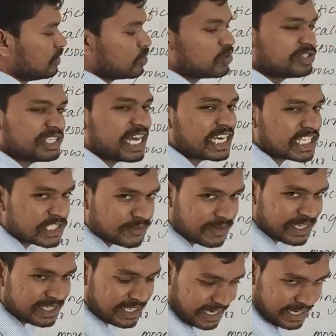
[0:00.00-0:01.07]
to
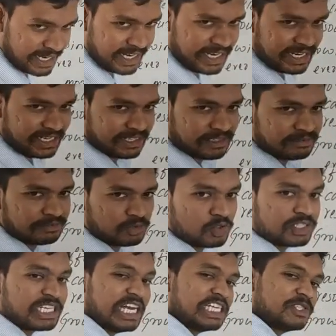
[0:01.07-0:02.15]
satisfy their need,
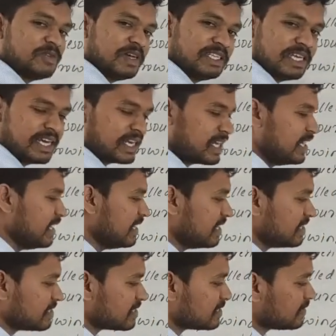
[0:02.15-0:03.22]
to satisfy their
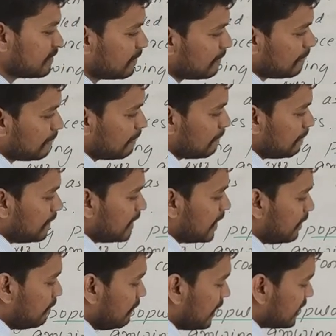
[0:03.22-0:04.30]
greediness, they
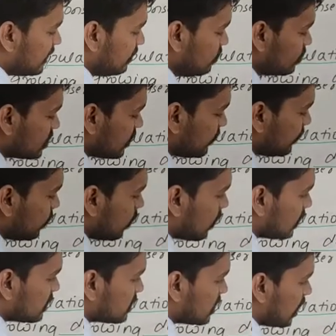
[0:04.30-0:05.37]
are making use of
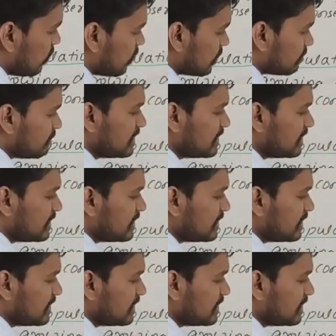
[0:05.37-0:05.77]
forest cover.